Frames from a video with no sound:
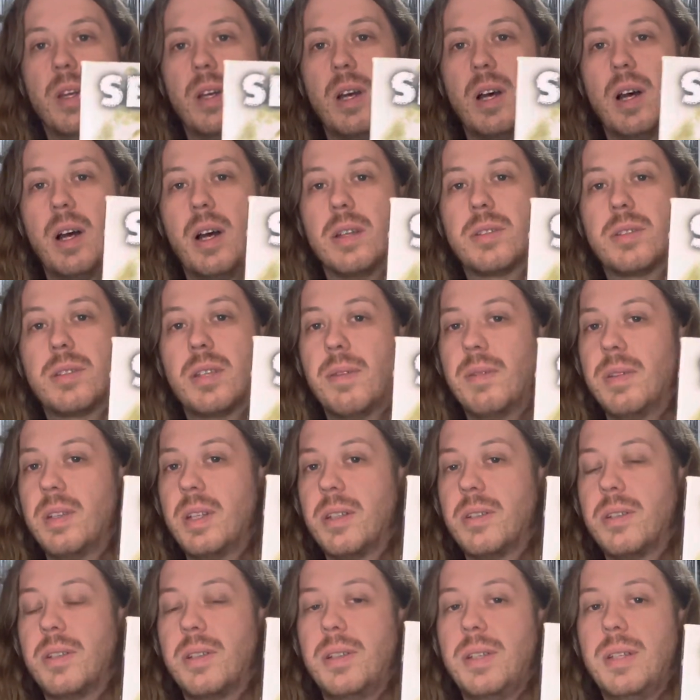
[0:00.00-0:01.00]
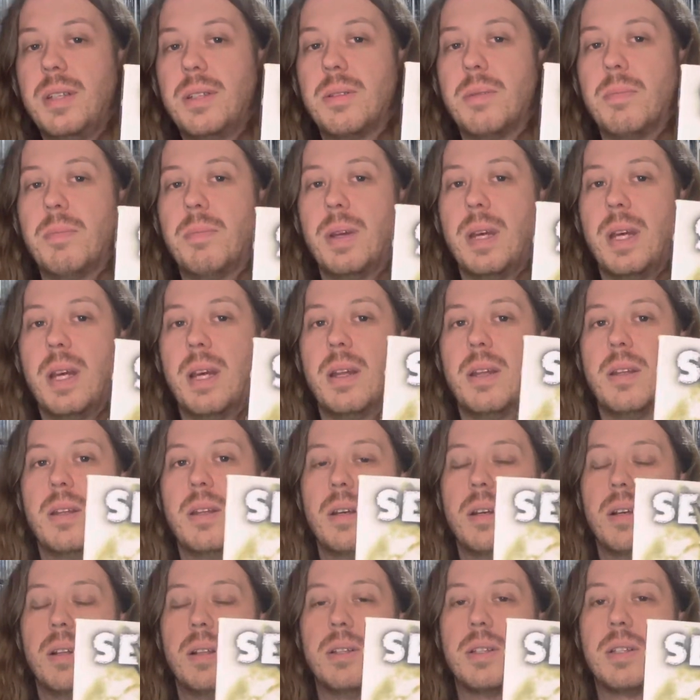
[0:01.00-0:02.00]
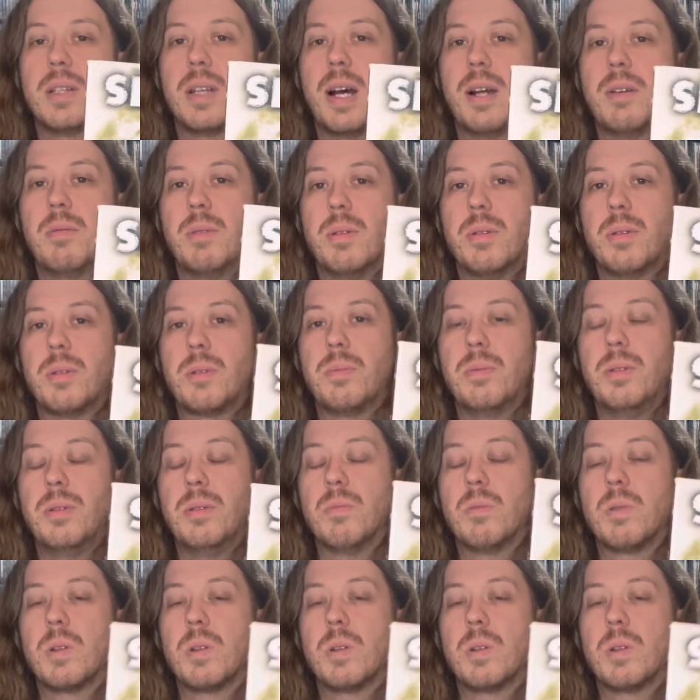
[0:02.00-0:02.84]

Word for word: Uh, Sevendust, a decent band. John Witherspoon,